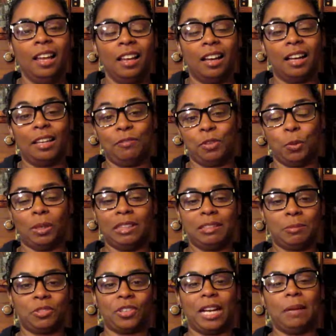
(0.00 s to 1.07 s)
If you want to
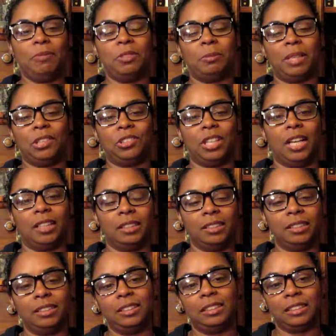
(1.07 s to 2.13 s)
subscribe to my
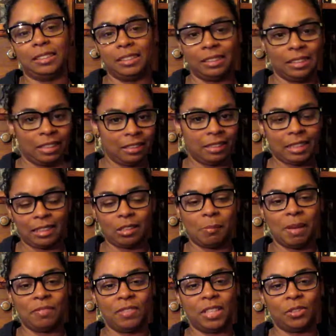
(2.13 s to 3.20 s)
channel, you can click on
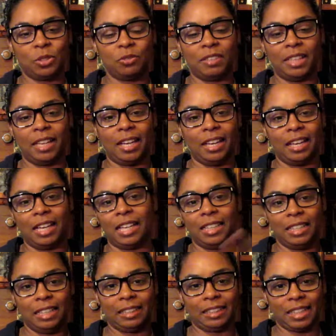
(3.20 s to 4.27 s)
my face over there
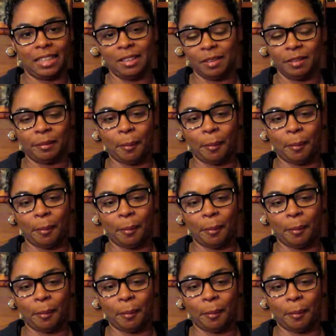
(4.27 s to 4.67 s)
and hit the